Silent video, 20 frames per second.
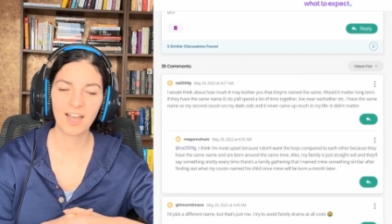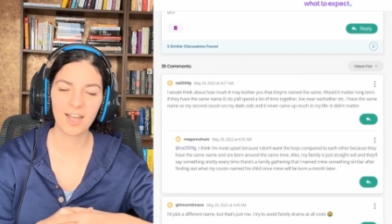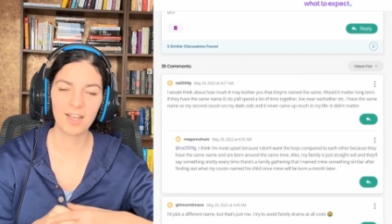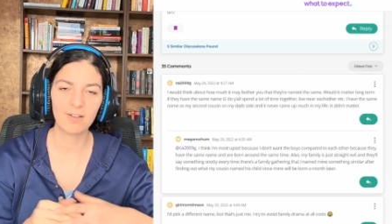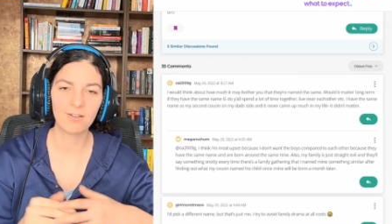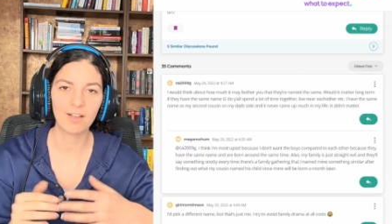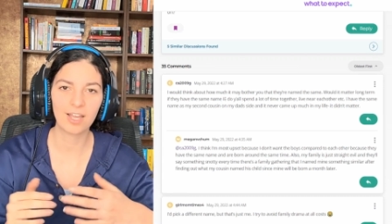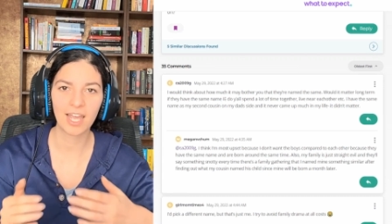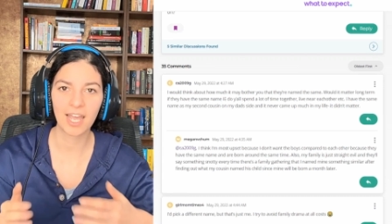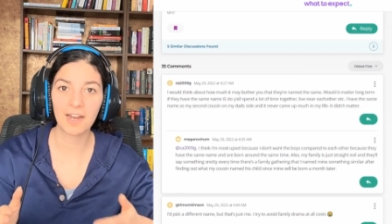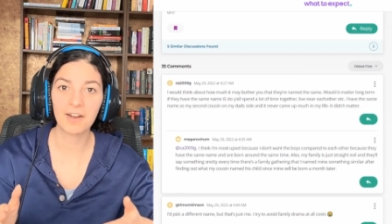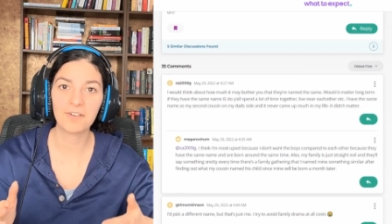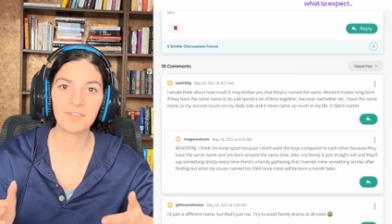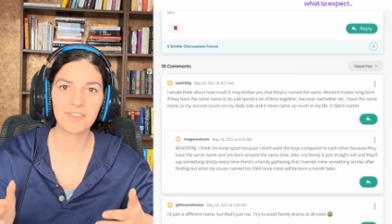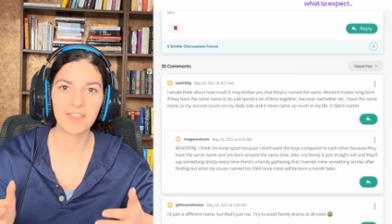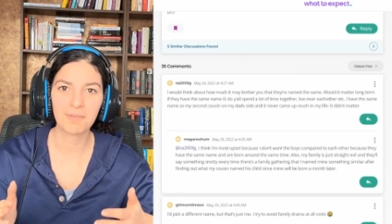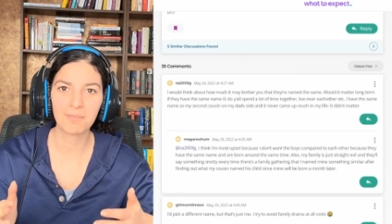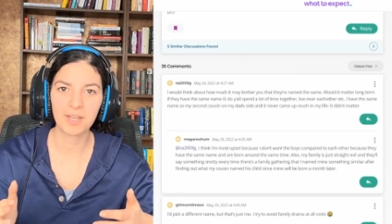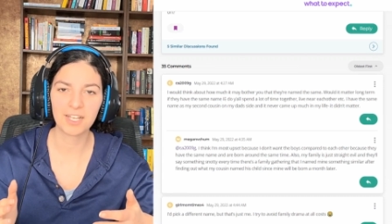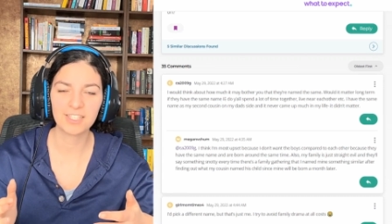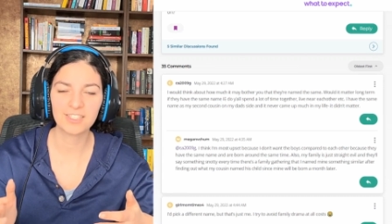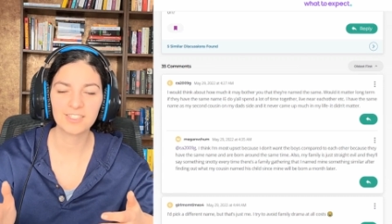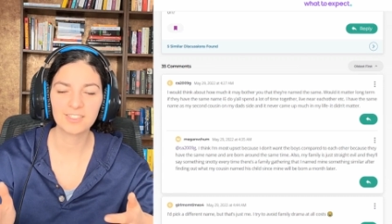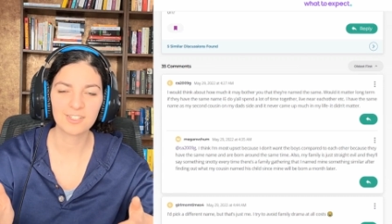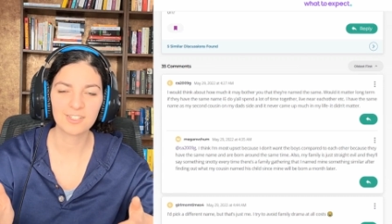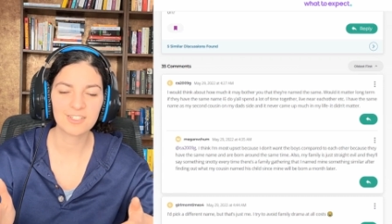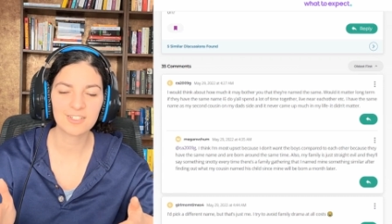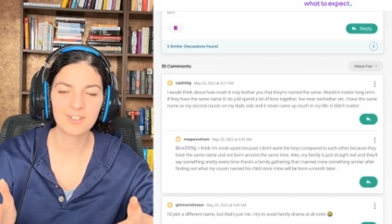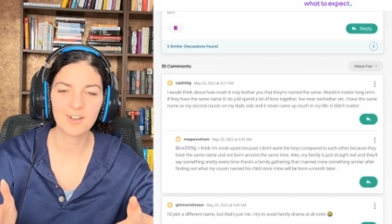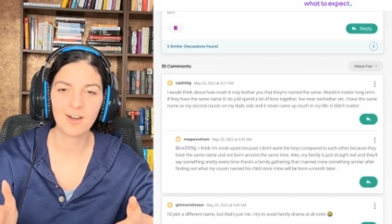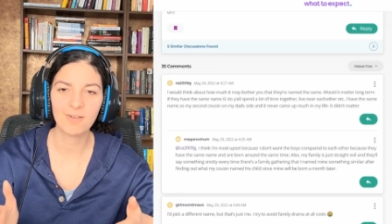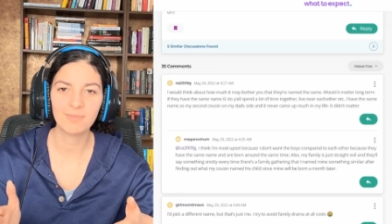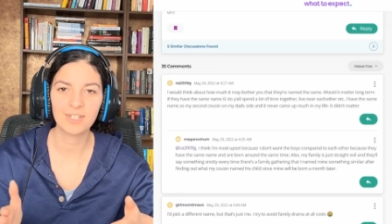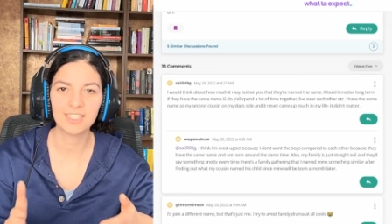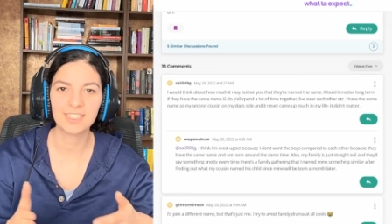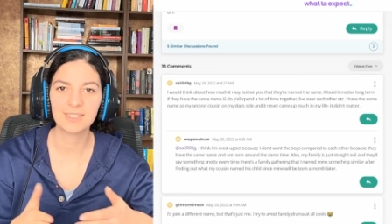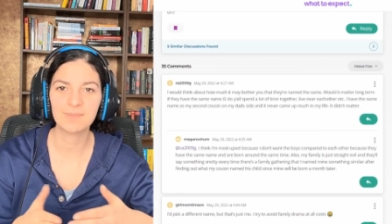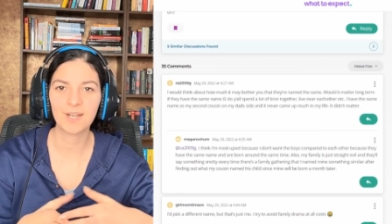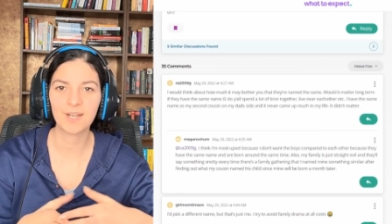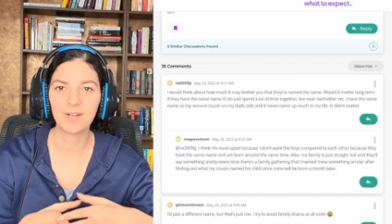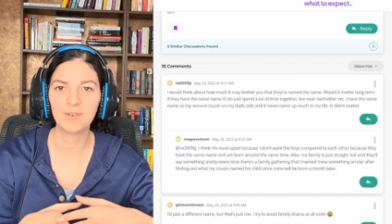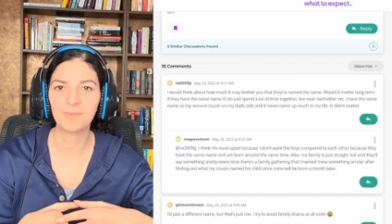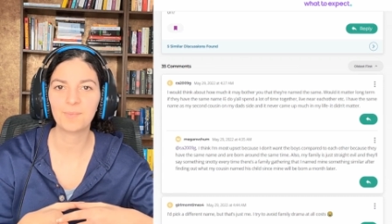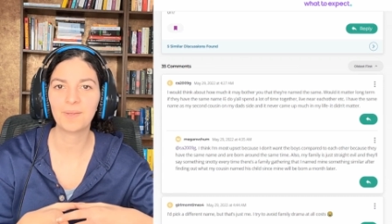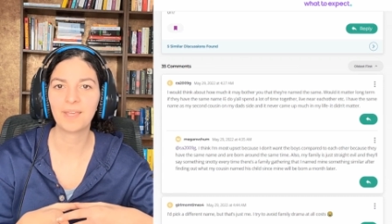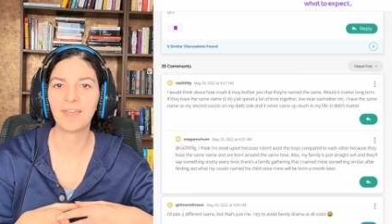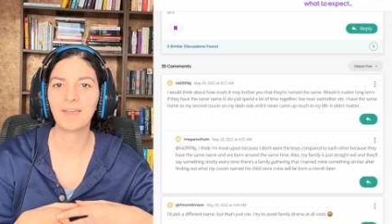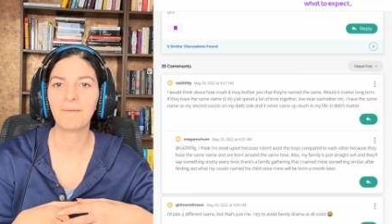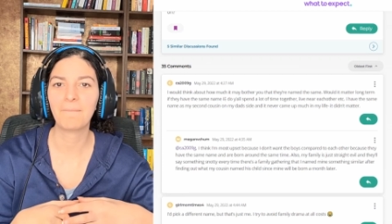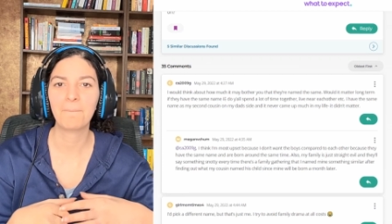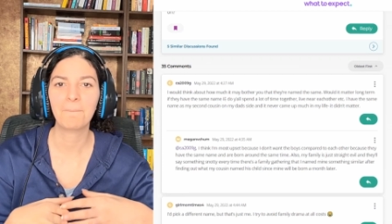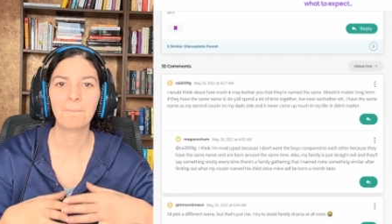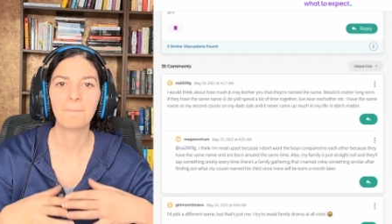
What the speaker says: I don't care if they make snotty comments about me.